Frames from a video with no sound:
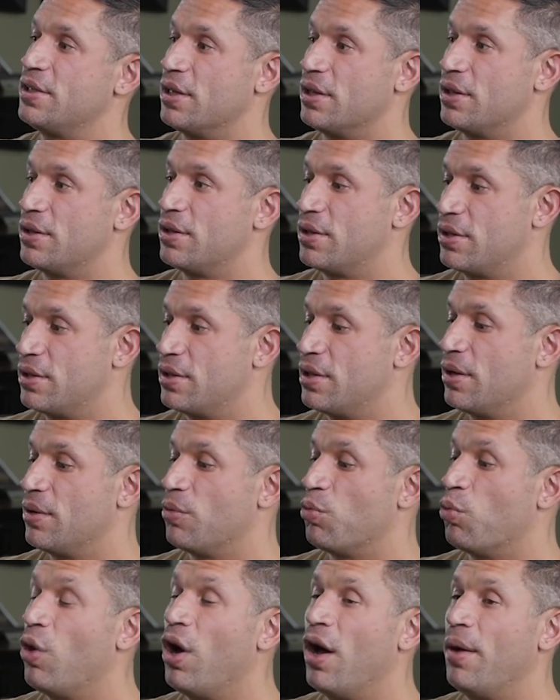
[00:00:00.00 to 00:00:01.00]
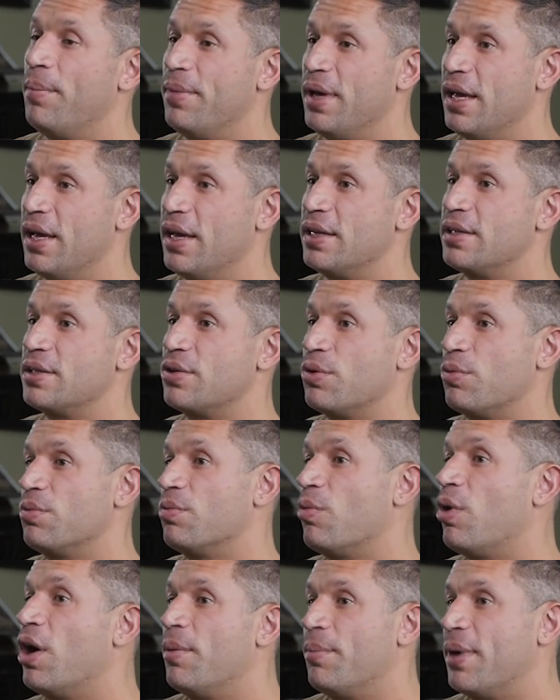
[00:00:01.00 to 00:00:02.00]
to want me, to
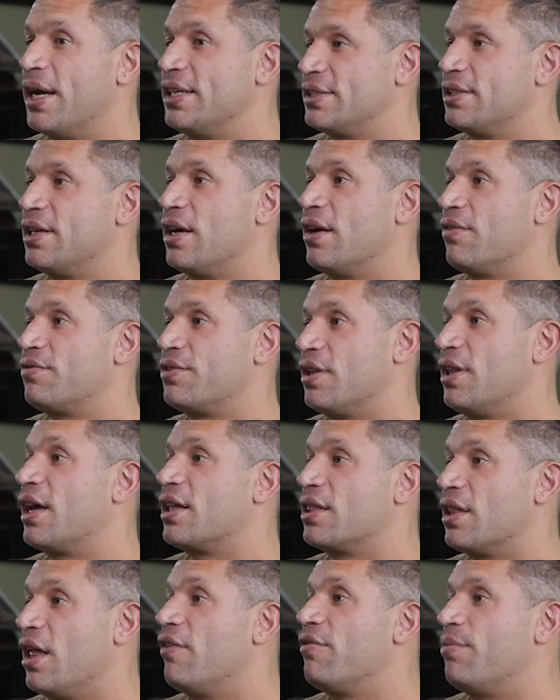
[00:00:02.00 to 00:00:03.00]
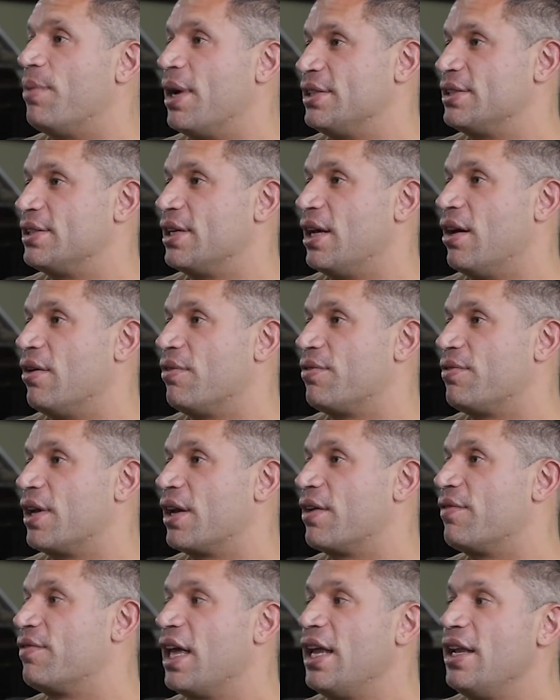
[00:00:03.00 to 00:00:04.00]
want myself, to like love
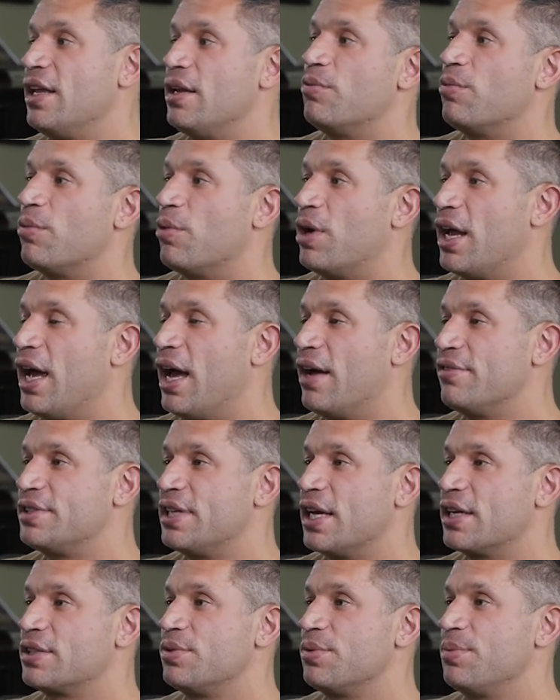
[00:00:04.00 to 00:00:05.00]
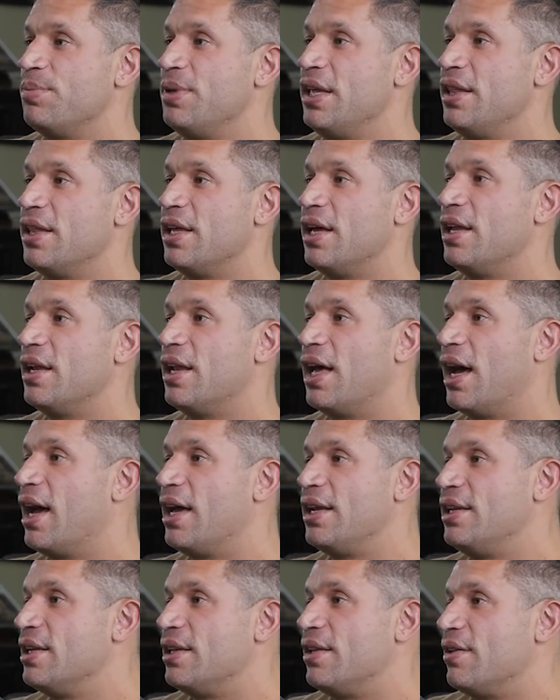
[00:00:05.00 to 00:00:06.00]
myself. Like if they didn't want to have sex with me, then
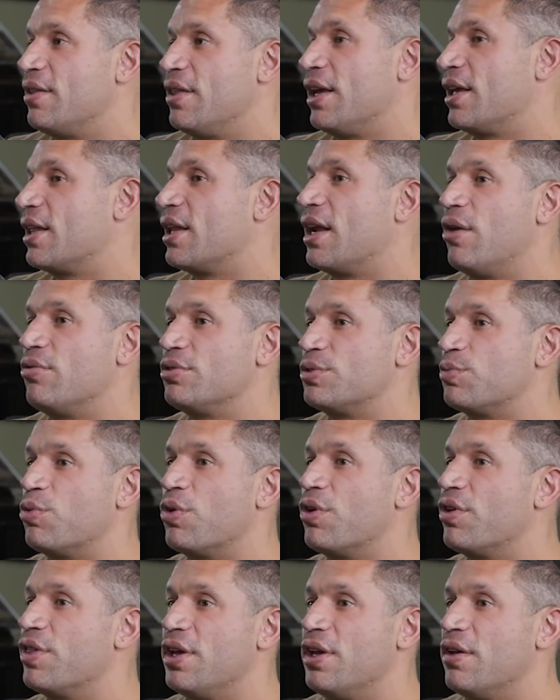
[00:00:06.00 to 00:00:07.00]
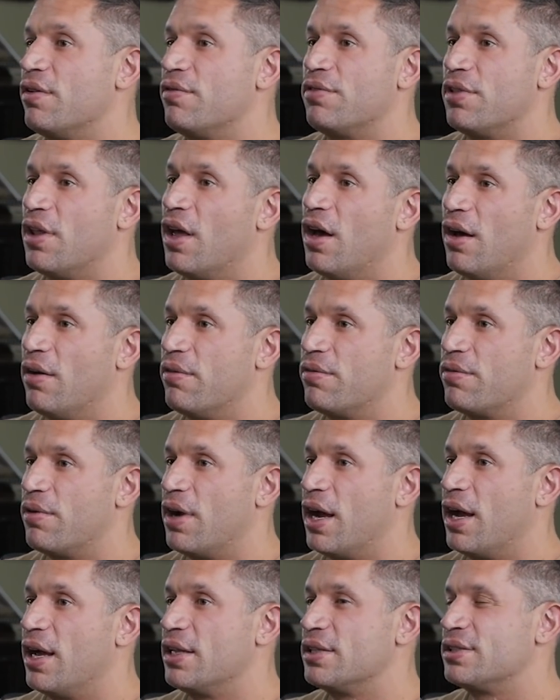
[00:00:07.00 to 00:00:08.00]
I didn't think that I was worthy of love,
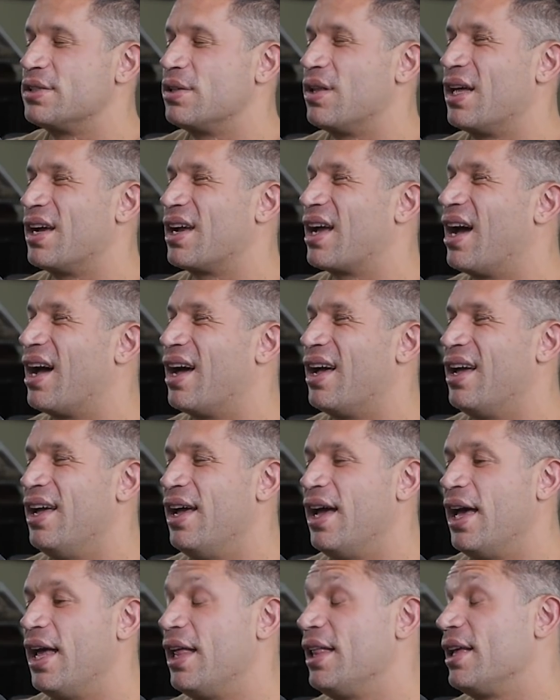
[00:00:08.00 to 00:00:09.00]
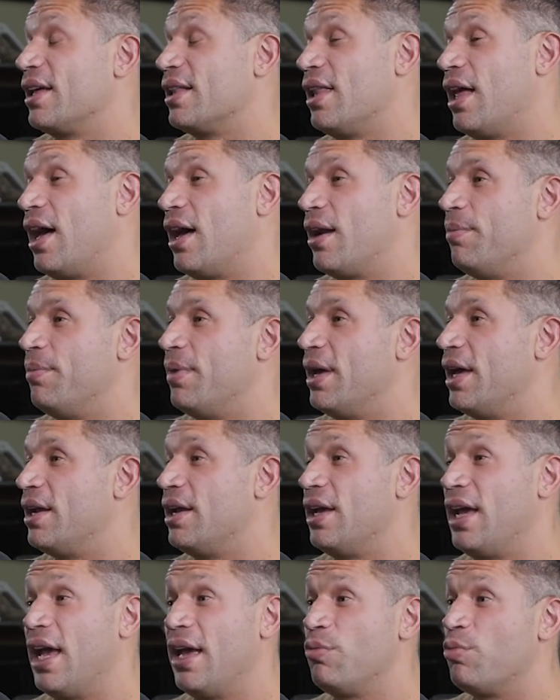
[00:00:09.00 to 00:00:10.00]
right? So like, and I think a lot of
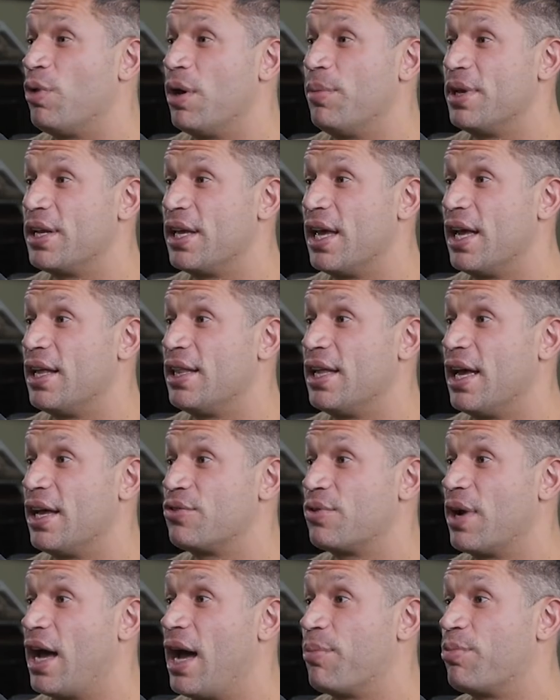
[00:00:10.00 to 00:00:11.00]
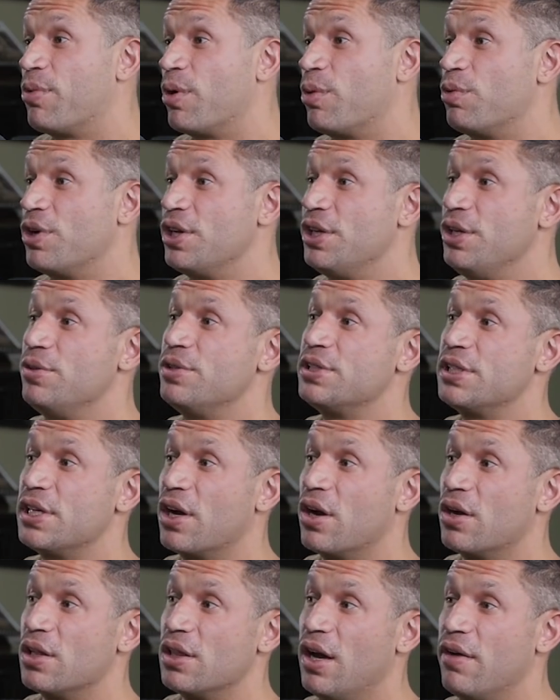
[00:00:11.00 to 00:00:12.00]
men and women get in that trap where we're
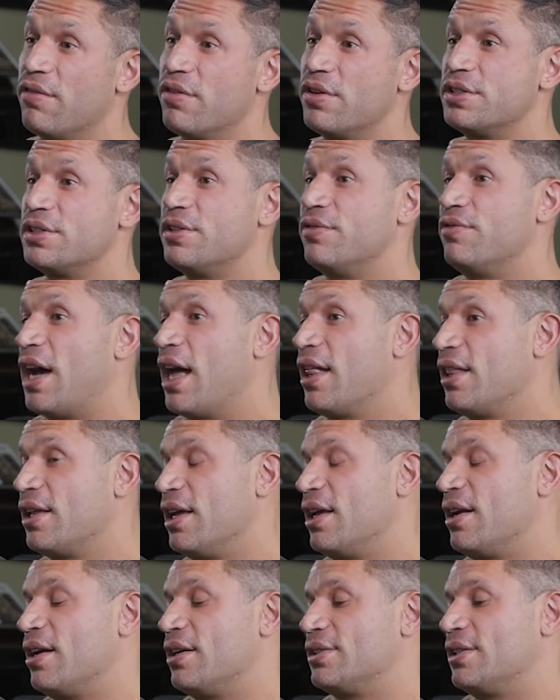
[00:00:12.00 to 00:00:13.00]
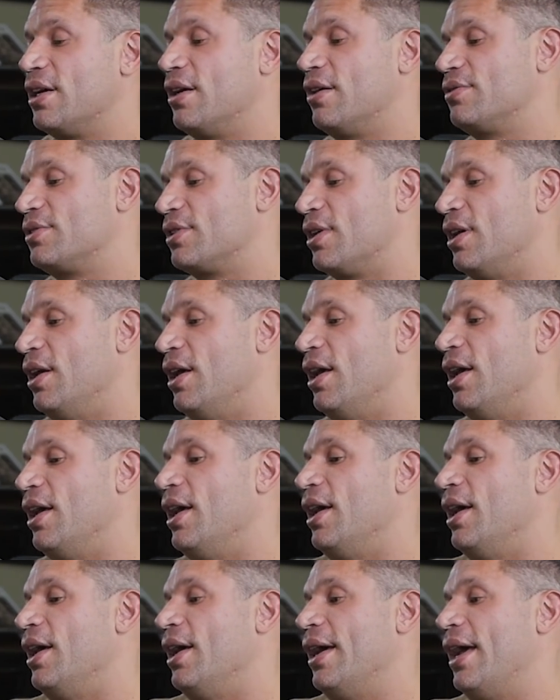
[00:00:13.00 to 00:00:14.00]
using our lovers to validate ourselves. Yeah, that's
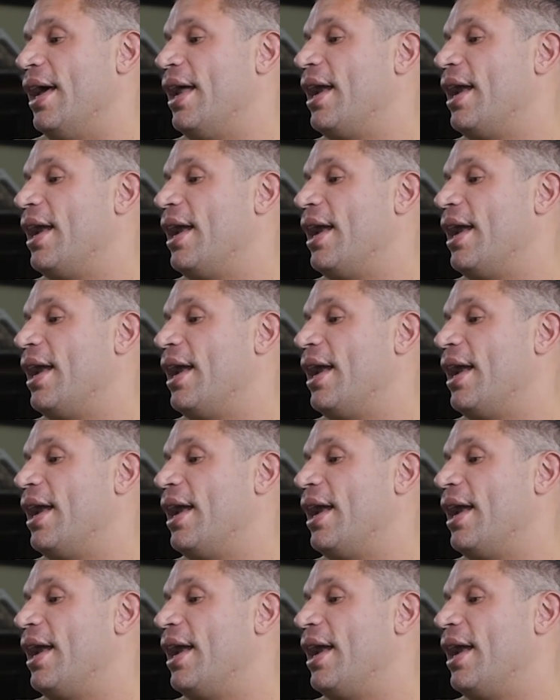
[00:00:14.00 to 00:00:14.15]
very true.